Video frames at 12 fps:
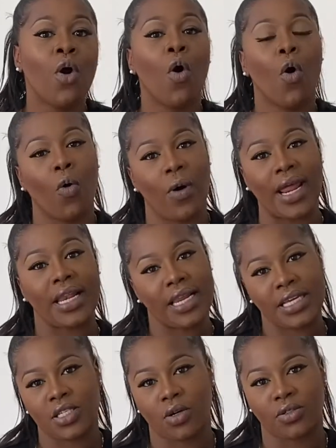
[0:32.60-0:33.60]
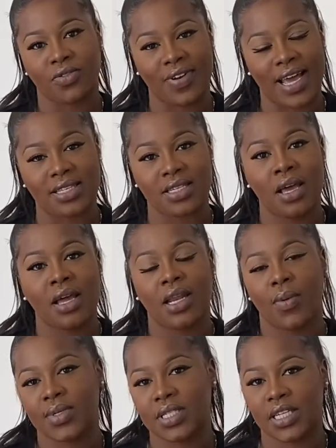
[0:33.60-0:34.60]
or a leasehold flat. Now,
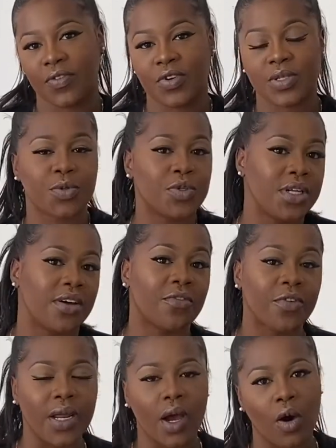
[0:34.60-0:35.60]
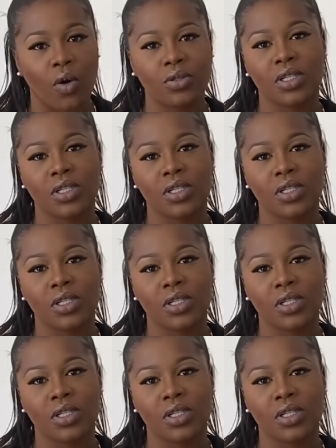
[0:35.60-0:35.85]
what's the difference between a freehold,